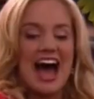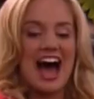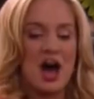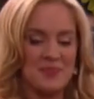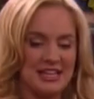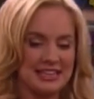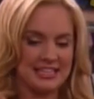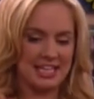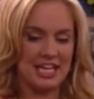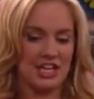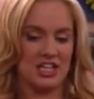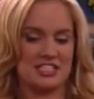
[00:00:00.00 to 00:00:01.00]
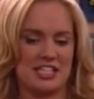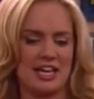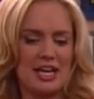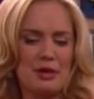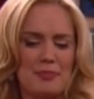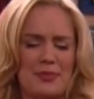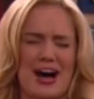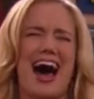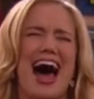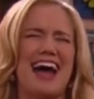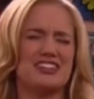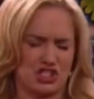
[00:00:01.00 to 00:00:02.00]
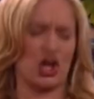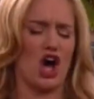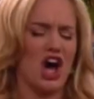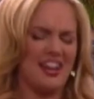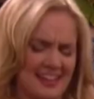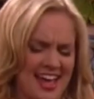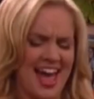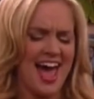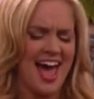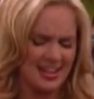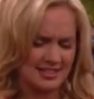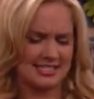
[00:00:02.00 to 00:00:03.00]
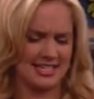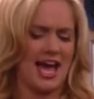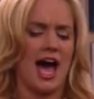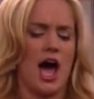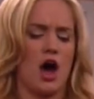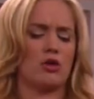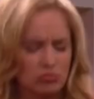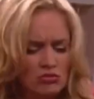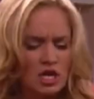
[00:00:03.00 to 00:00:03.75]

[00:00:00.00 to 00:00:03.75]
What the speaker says: I'm a little teapot, short and stout.